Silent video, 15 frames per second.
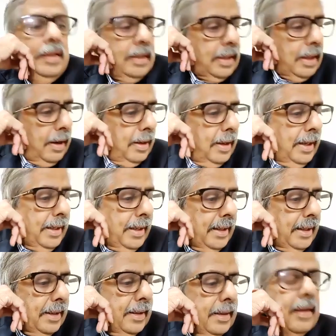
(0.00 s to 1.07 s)
Thirdly,
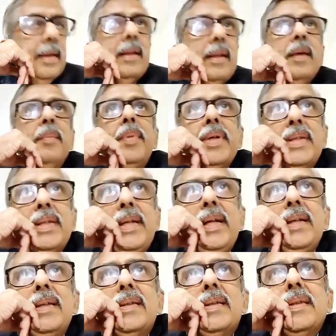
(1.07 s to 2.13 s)
the
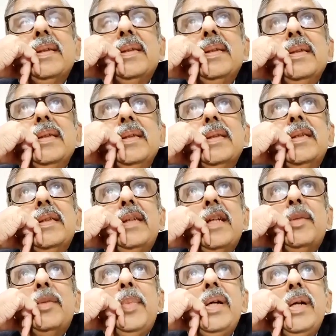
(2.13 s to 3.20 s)
precedents,
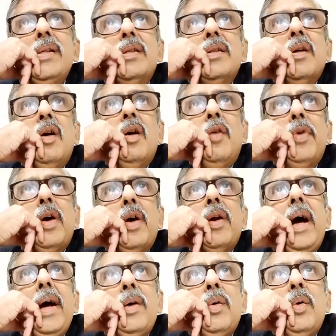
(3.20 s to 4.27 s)
judgments of our
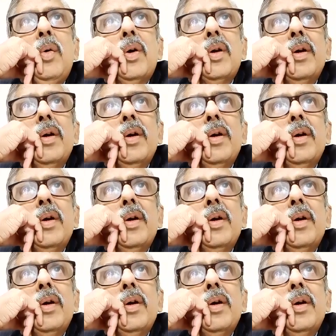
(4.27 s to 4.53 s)
High Court,